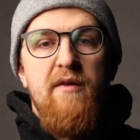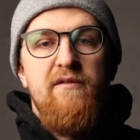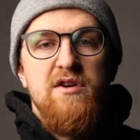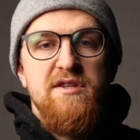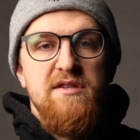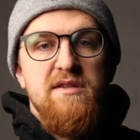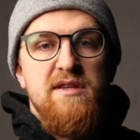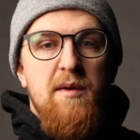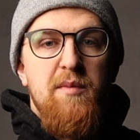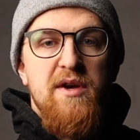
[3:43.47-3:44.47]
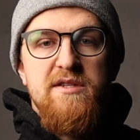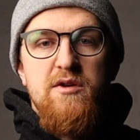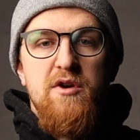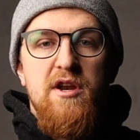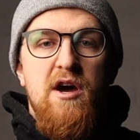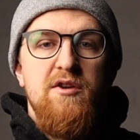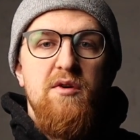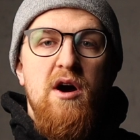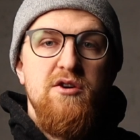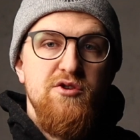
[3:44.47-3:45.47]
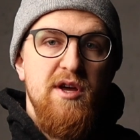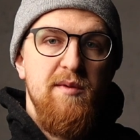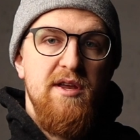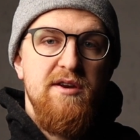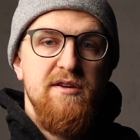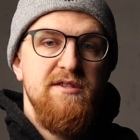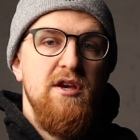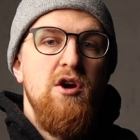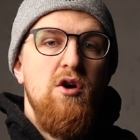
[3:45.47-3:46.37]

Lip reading: versus the skipping. So we're gonna do 100 double unders,